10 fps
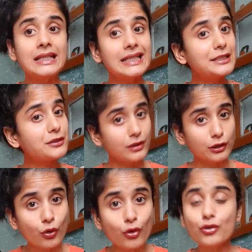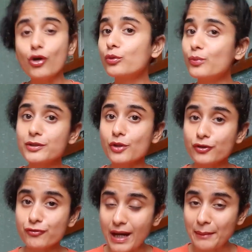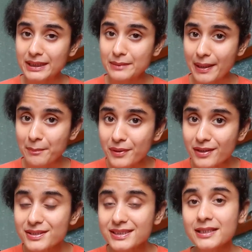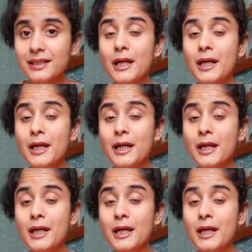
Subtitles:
either alone or with your family members.